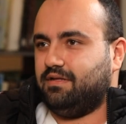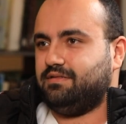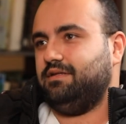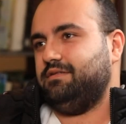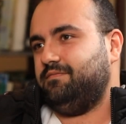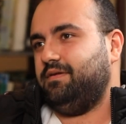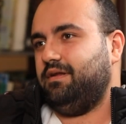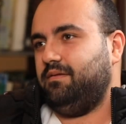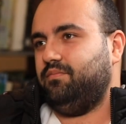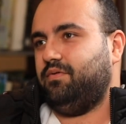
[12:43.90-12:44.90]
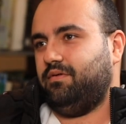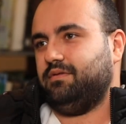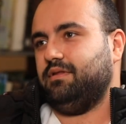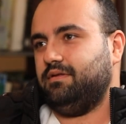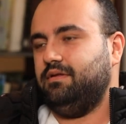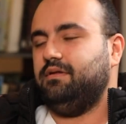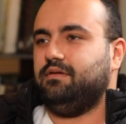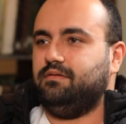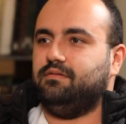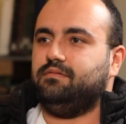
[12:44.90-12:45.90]
and it's very important,
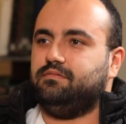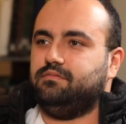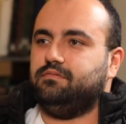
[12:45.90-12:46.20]
you know, to